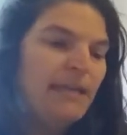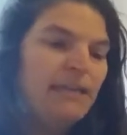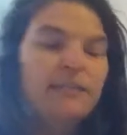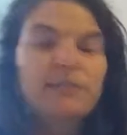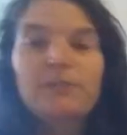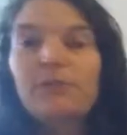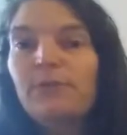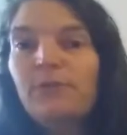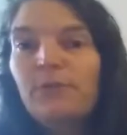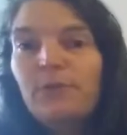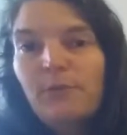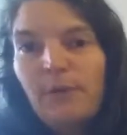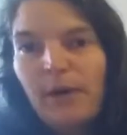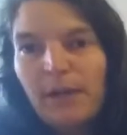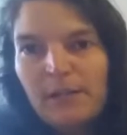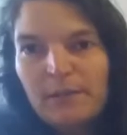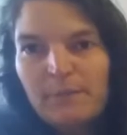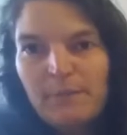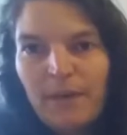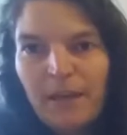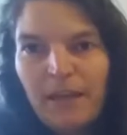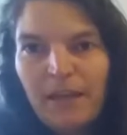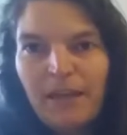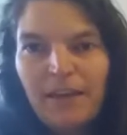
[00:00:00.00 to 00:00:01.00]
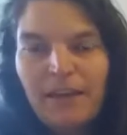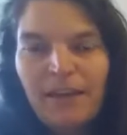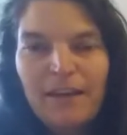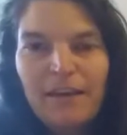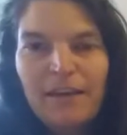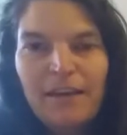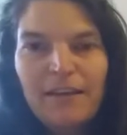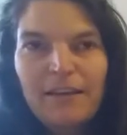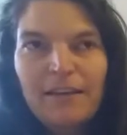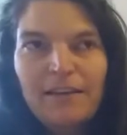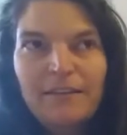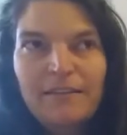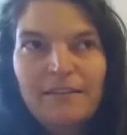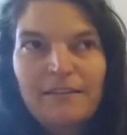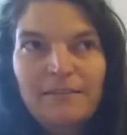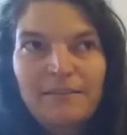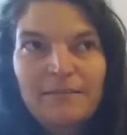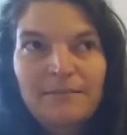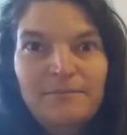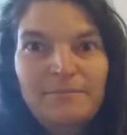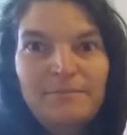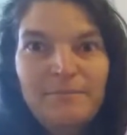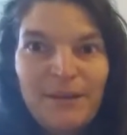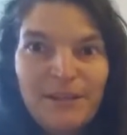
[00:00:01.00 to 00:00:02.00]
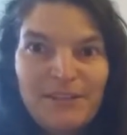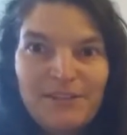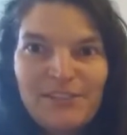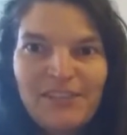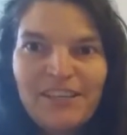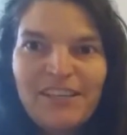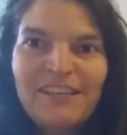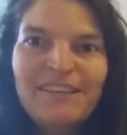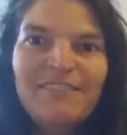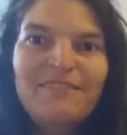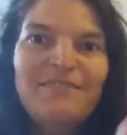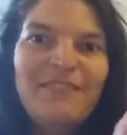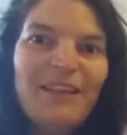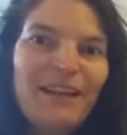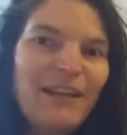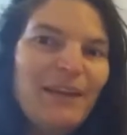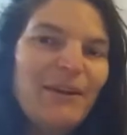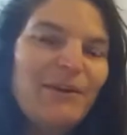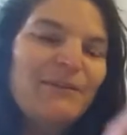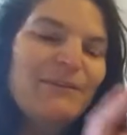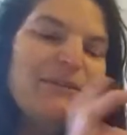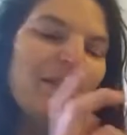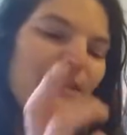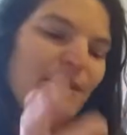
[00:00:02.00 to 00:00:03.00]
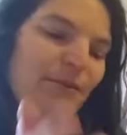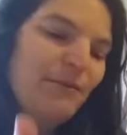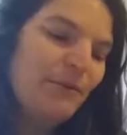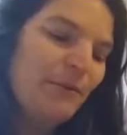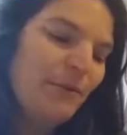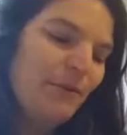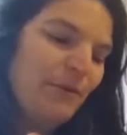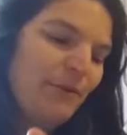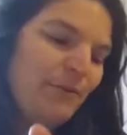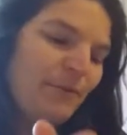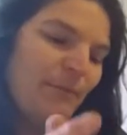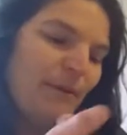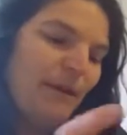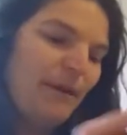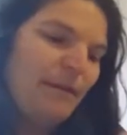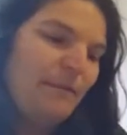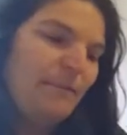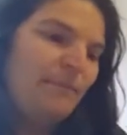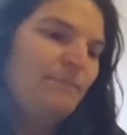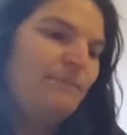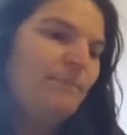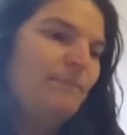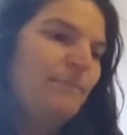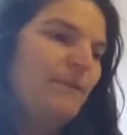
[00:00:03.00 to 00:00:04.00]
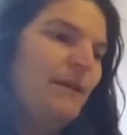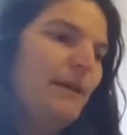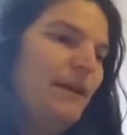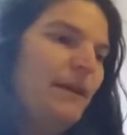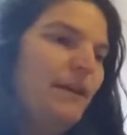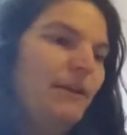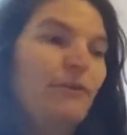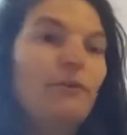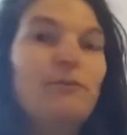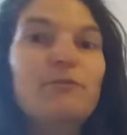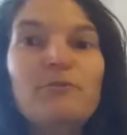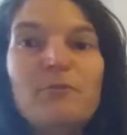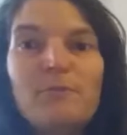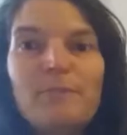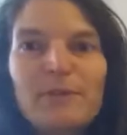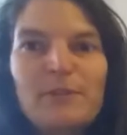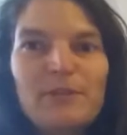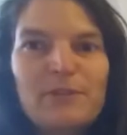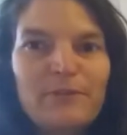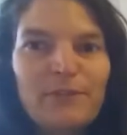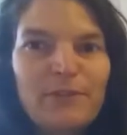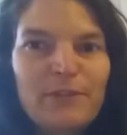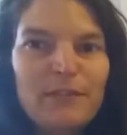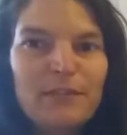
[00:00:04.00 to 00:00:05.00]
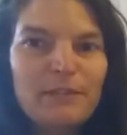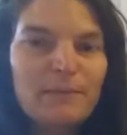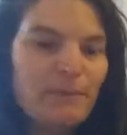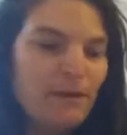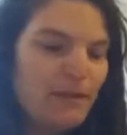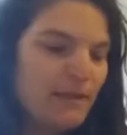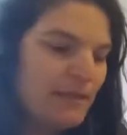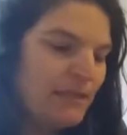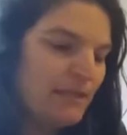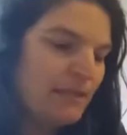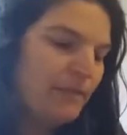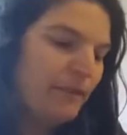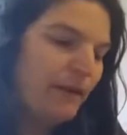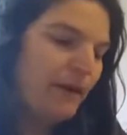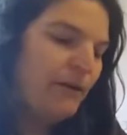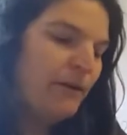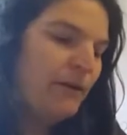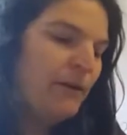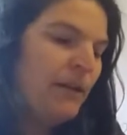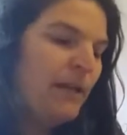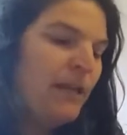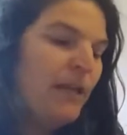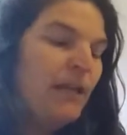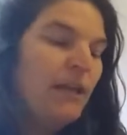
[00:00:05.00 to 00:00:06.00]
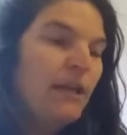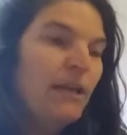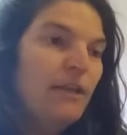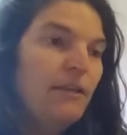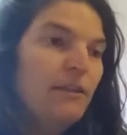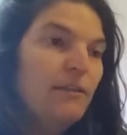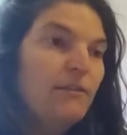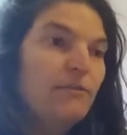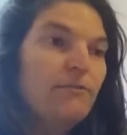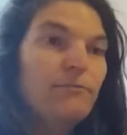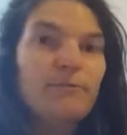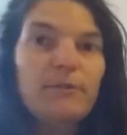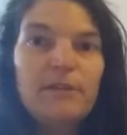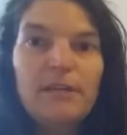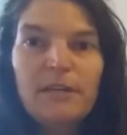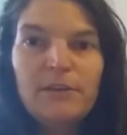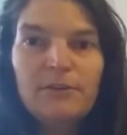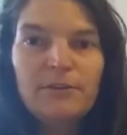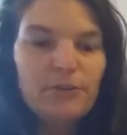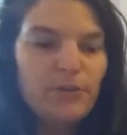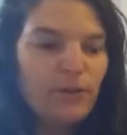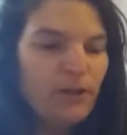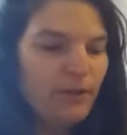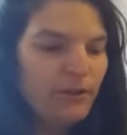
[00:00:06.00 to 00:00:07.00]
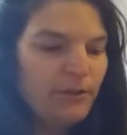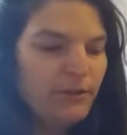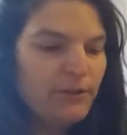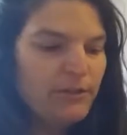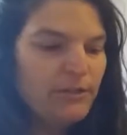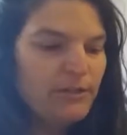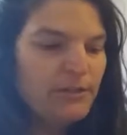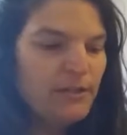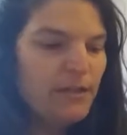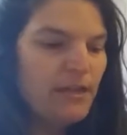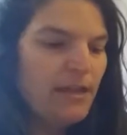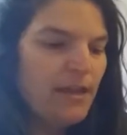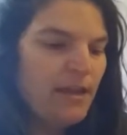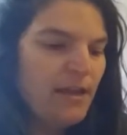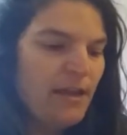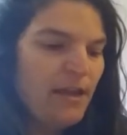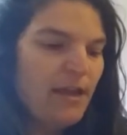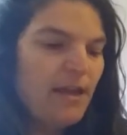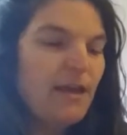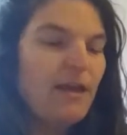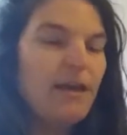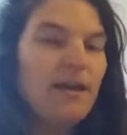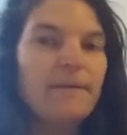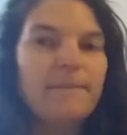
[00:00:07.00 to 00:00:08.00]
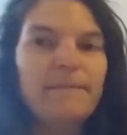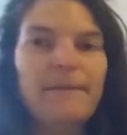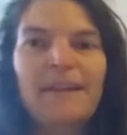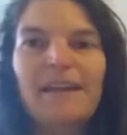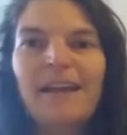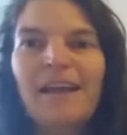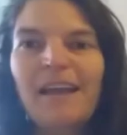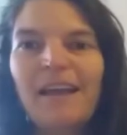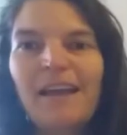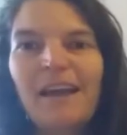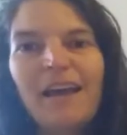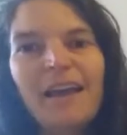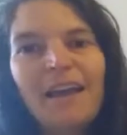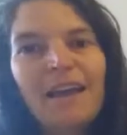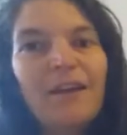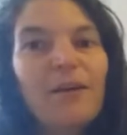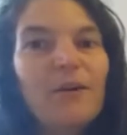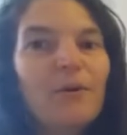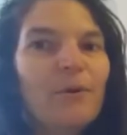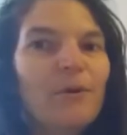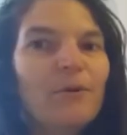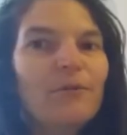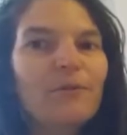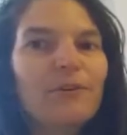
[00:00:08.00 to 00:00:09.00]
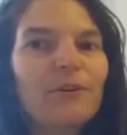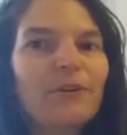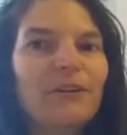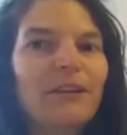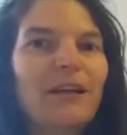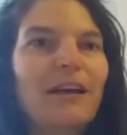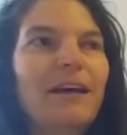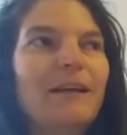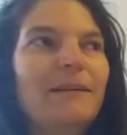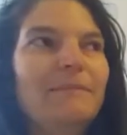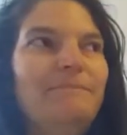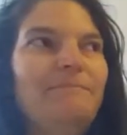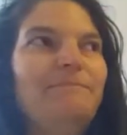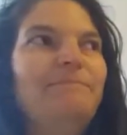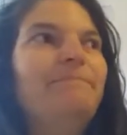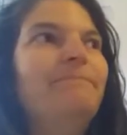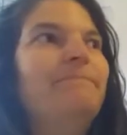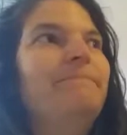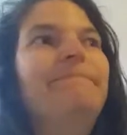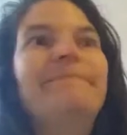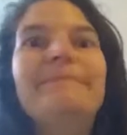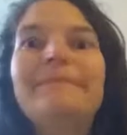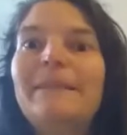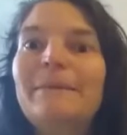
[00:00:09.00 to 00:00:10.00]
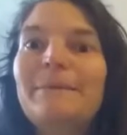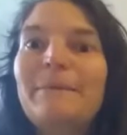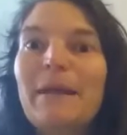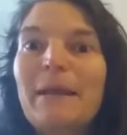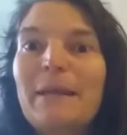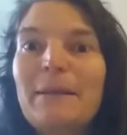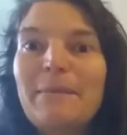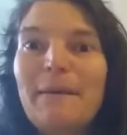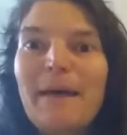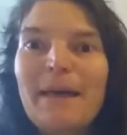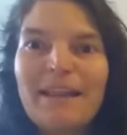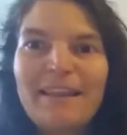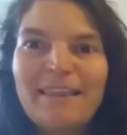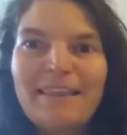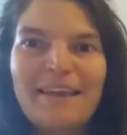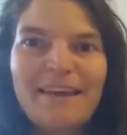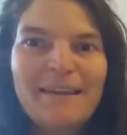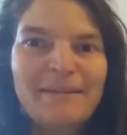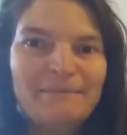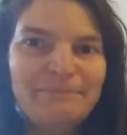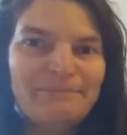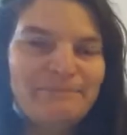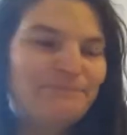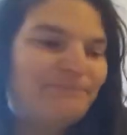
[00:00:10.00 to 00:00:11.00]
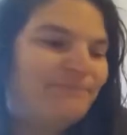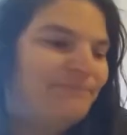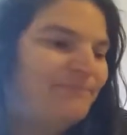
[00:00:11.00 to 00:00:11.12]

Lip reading: So if you watch my budget videos, then you know my grocery budget for this month is about $300. And I go over a lot, kind of bad at that.